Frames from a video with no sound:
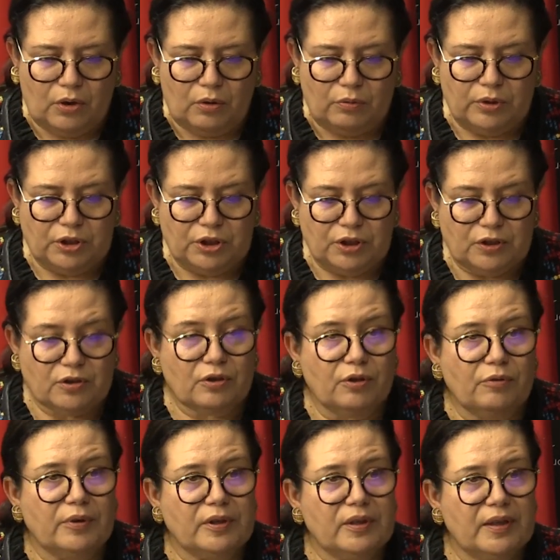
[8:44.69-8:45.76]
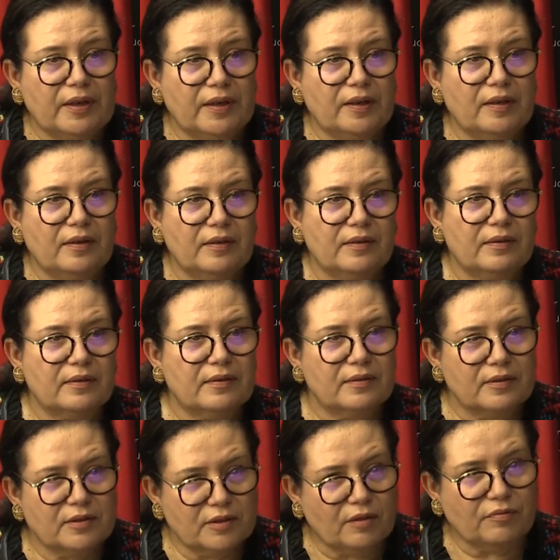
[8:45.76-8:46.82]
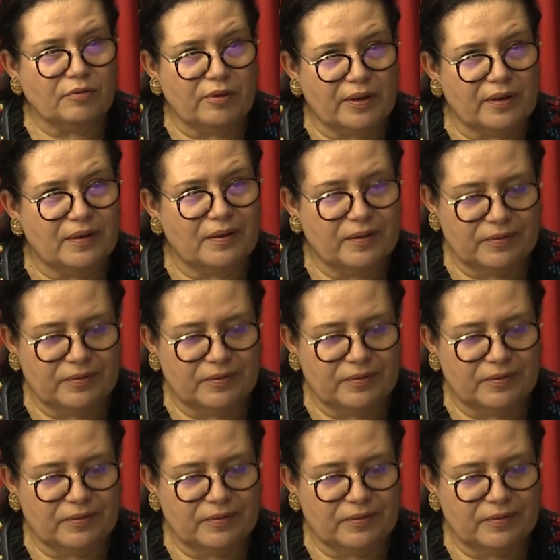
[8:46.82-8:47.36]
which is currently suffering.